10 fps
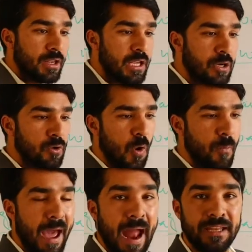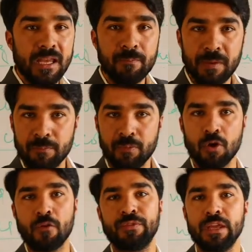the globe and the
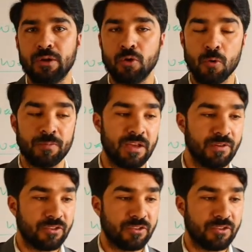people of the globe, they were